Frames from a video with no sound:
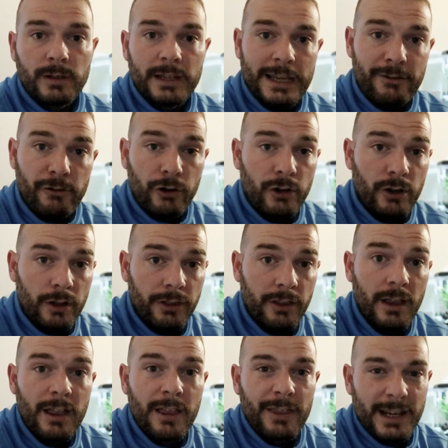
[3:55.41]
Here on Earth,
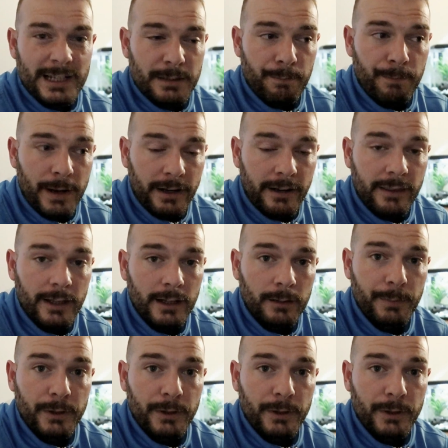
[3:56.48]
that is a bad thing